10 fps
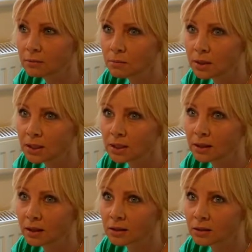
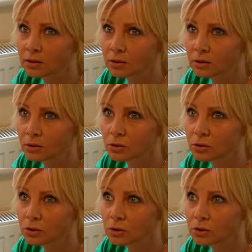meaning that it's going
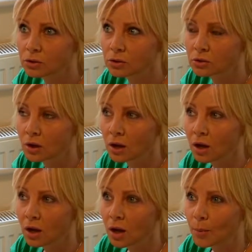to,
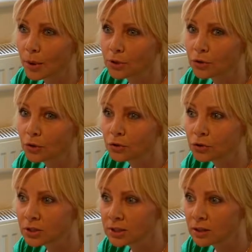but it's going
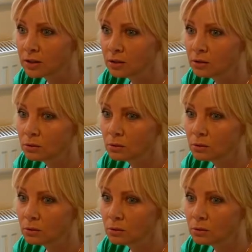to stand in your